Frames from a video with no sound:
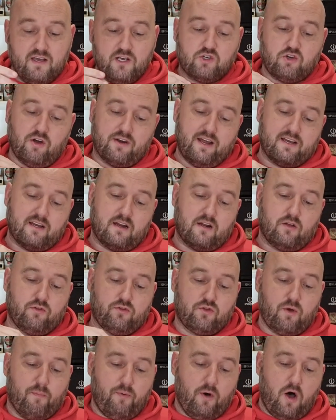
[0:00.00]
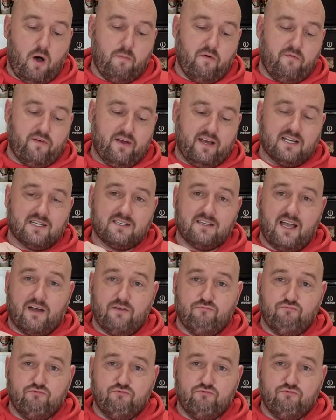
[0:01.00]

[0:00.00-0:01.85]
It's got nice, the bottom of it is like